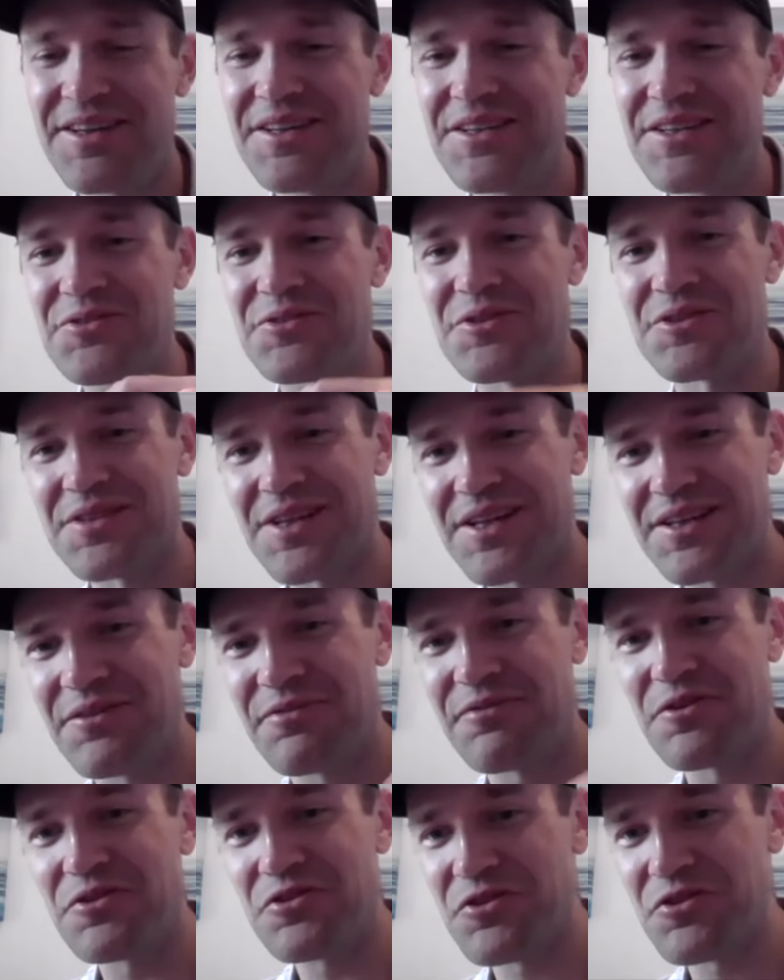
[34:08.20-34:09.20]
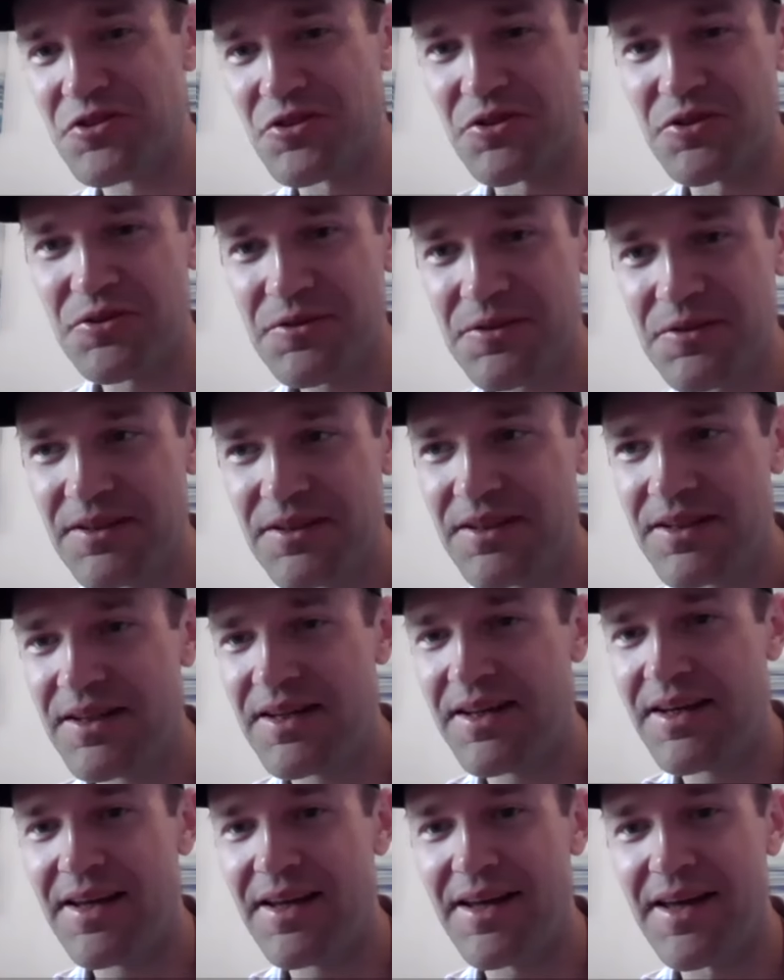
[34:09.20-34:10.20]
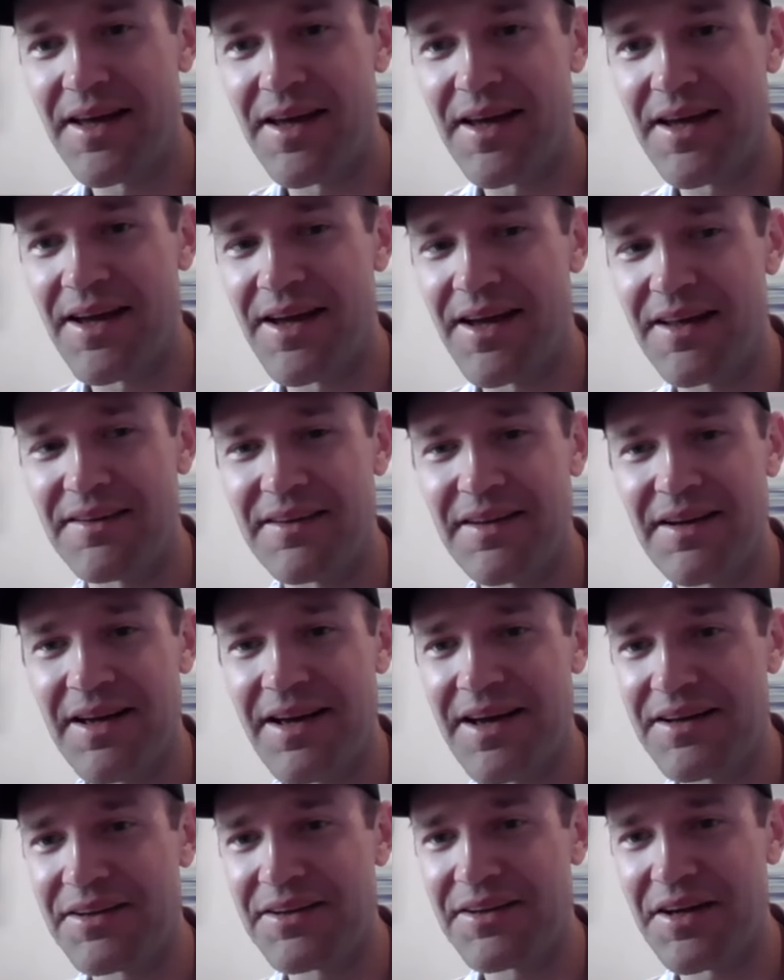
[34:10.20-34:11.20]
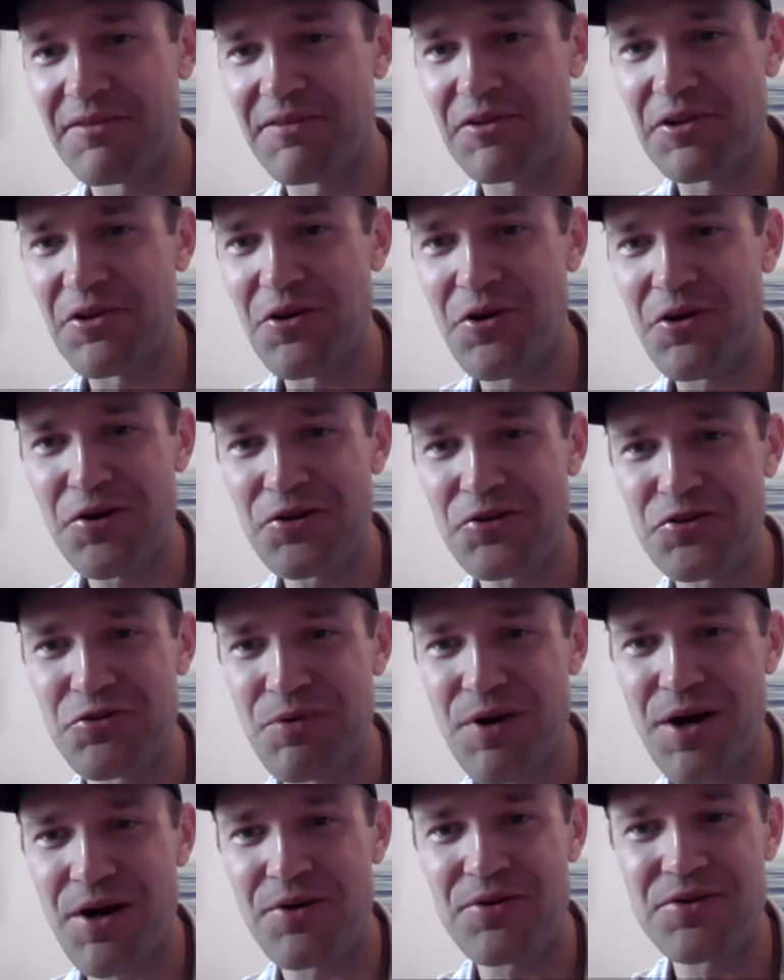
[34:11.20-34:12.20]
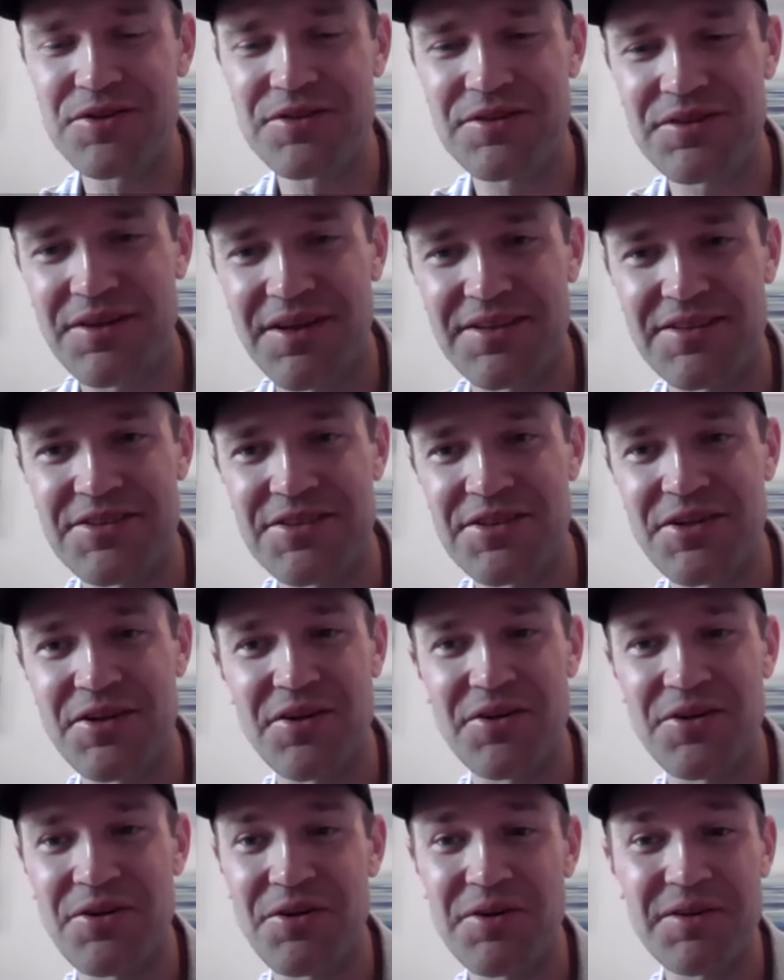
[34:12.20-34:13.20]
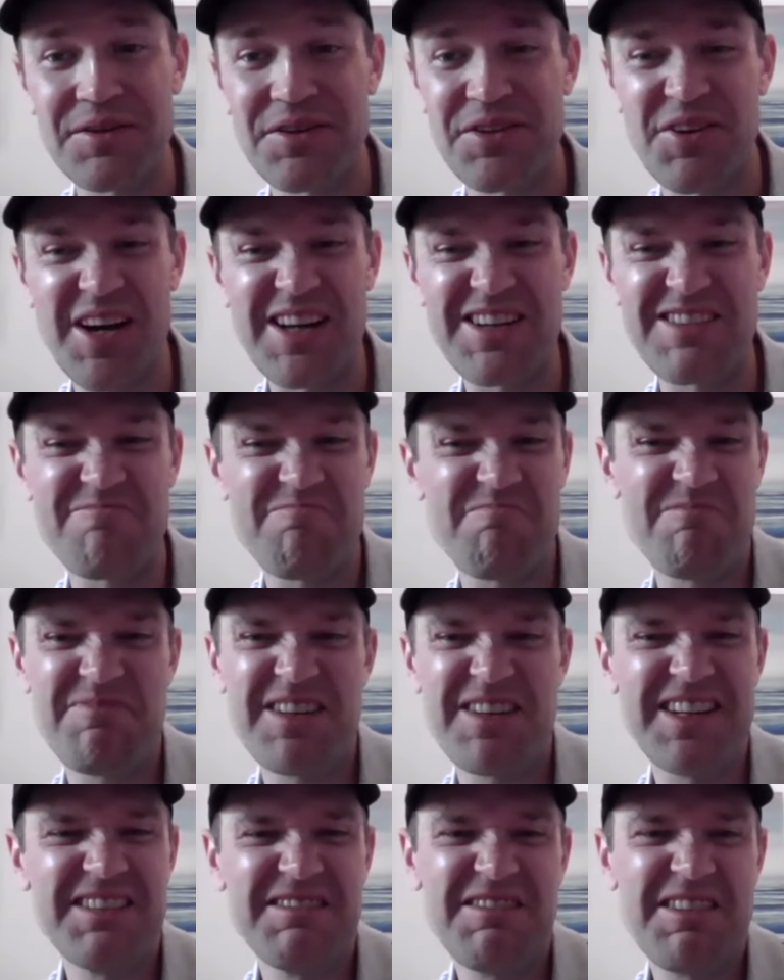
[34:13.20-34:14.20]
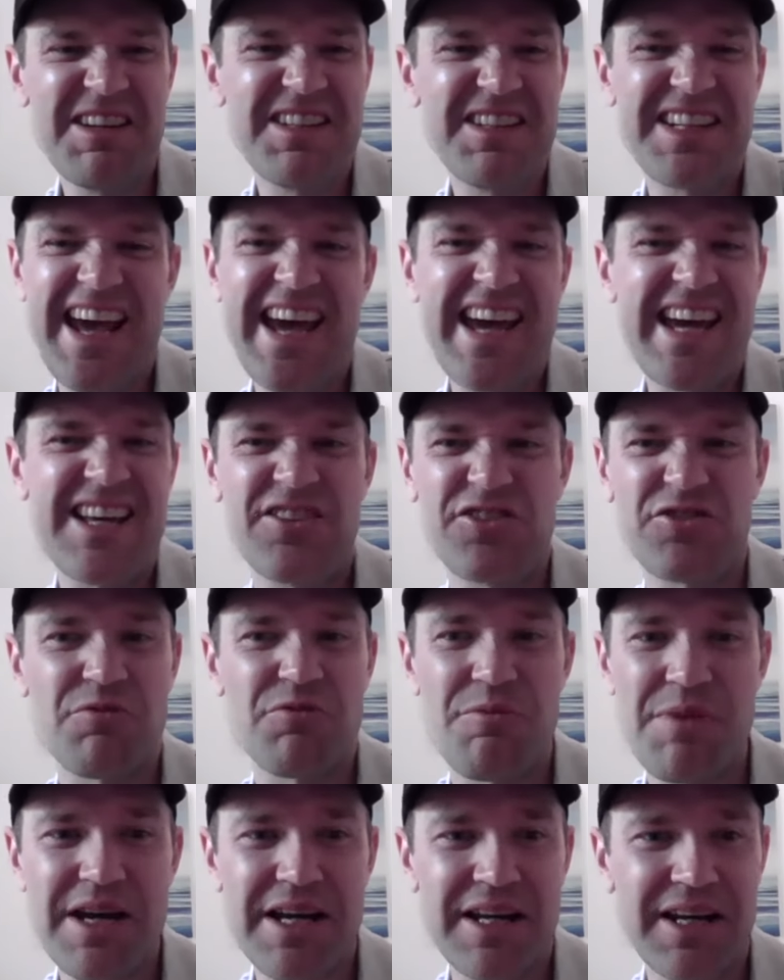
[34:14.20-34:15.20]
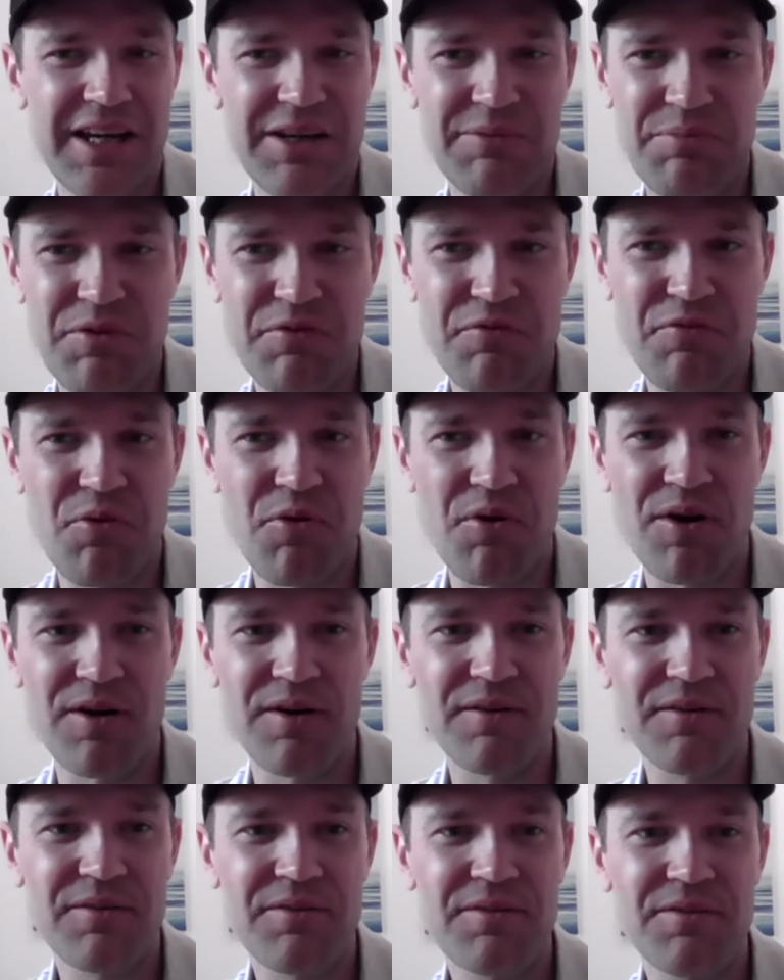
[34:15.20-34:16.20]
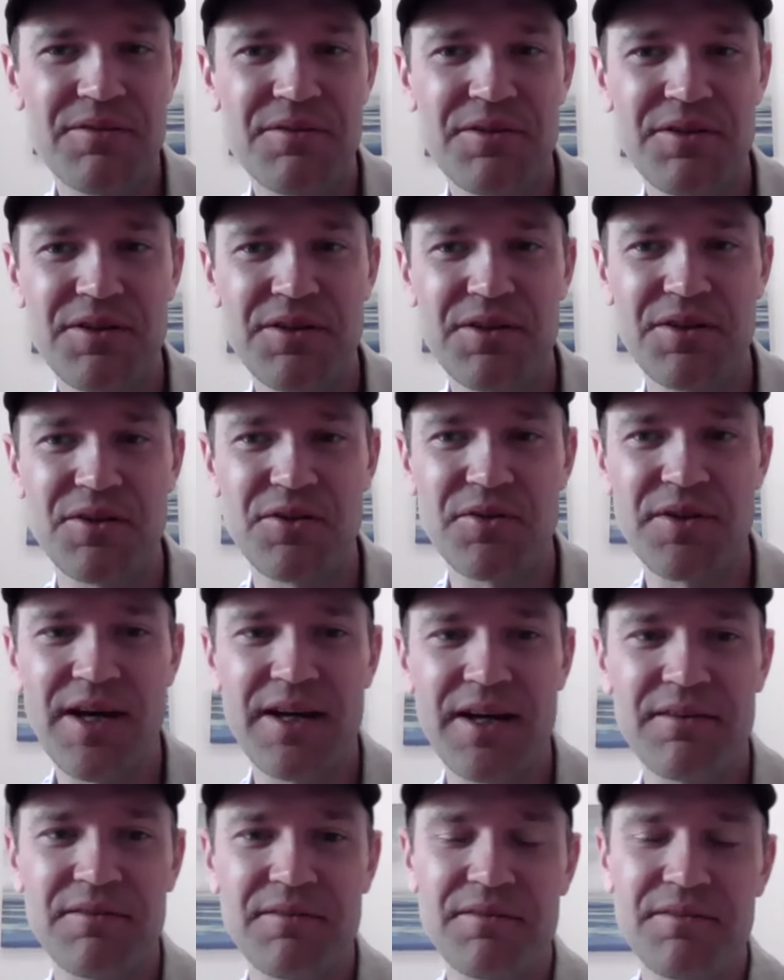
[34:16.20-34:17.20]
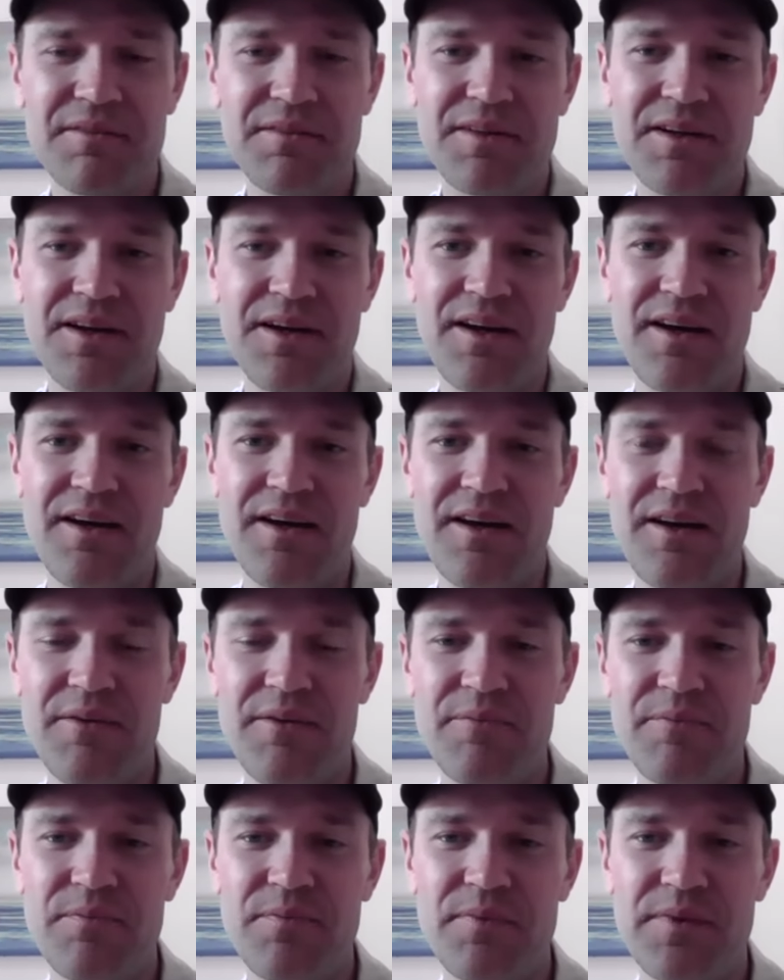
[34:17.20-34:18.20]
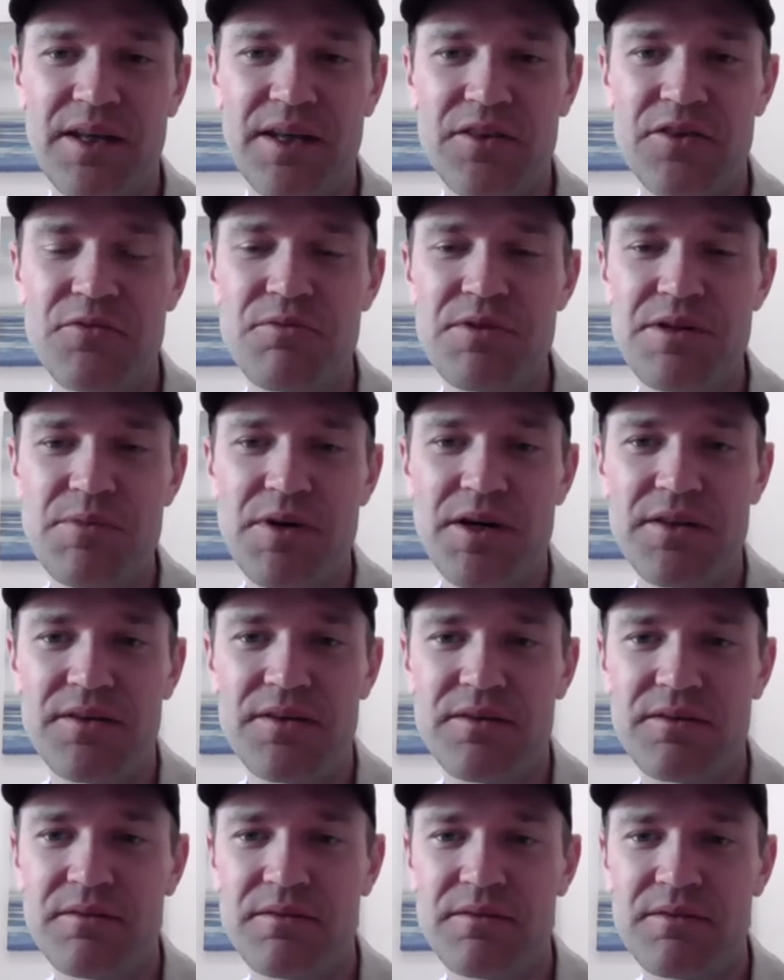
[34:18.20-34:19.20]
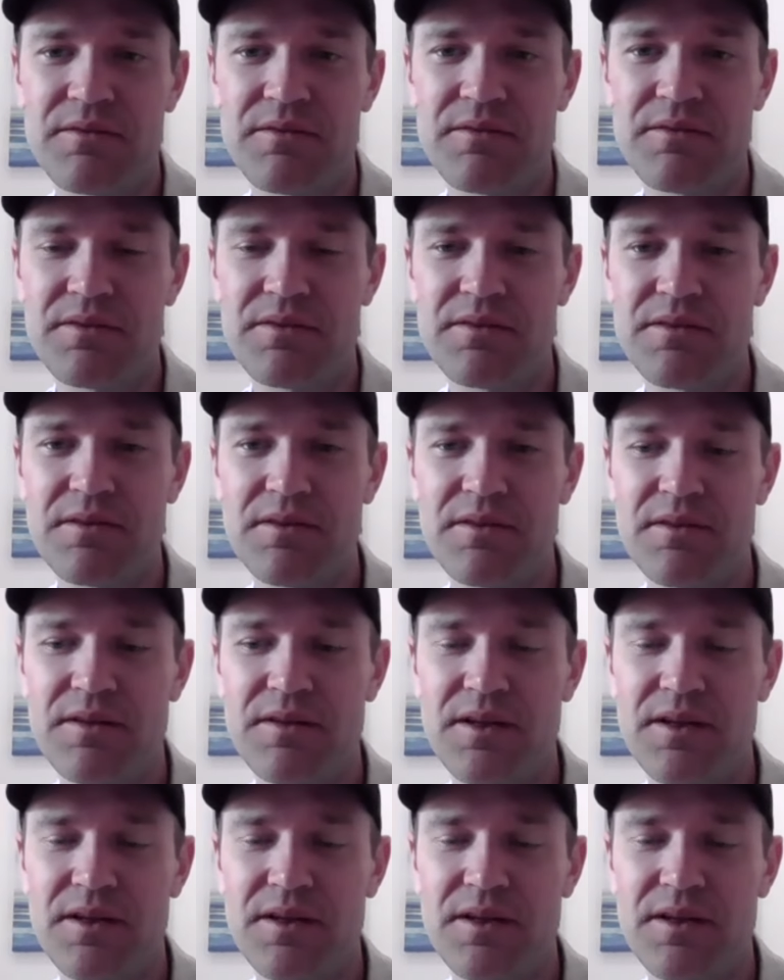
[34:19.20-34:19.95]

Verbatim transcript: So I signed the first two, and then I had kind of a long drought until you know I had days remaining before you know that um, that three month wow.